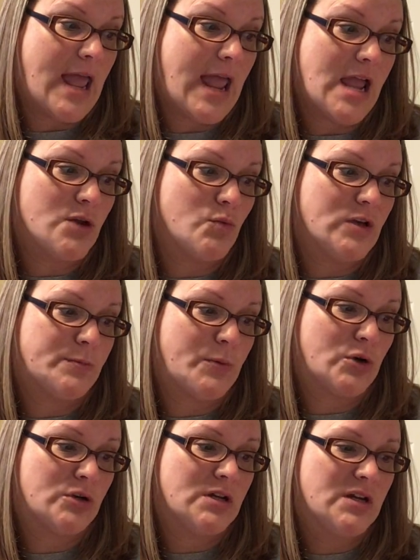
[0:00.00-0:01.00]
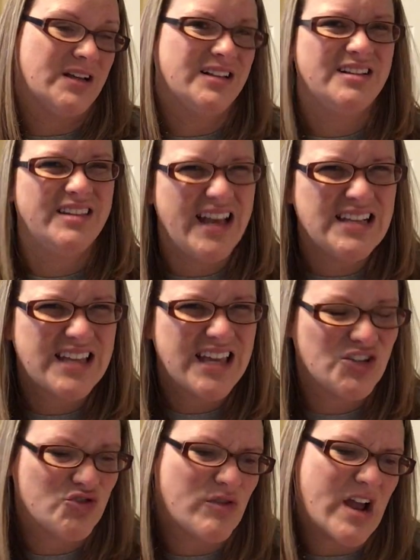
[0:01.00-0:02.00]
Anne whispered, "Let's
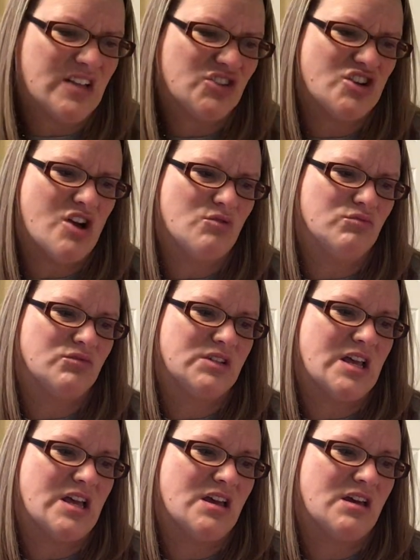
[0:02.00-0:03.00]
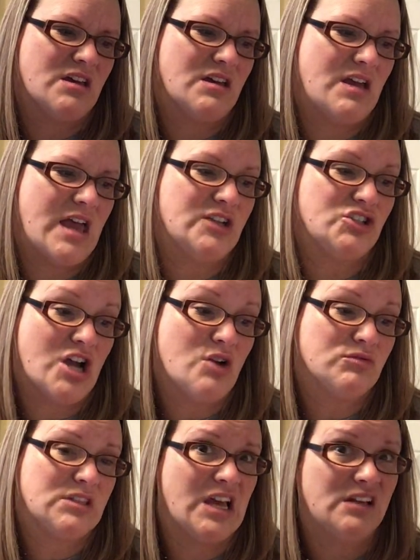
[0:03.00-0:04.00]
get dressed," Joan said. And
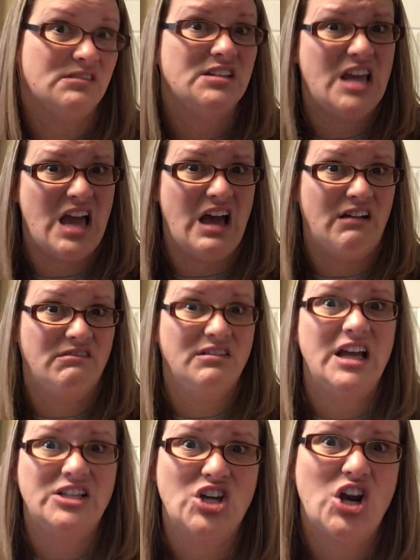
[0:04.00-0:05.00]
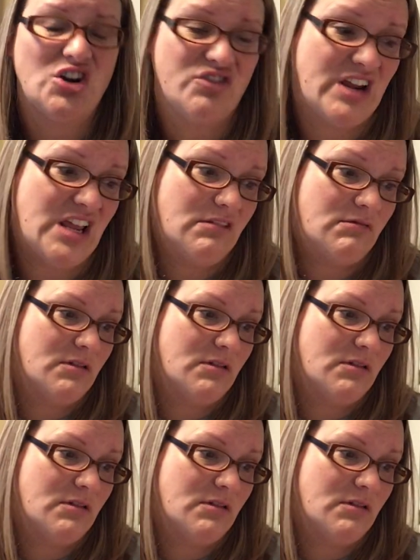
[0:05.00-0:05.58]
Joan said, "Yeah, let's hurry."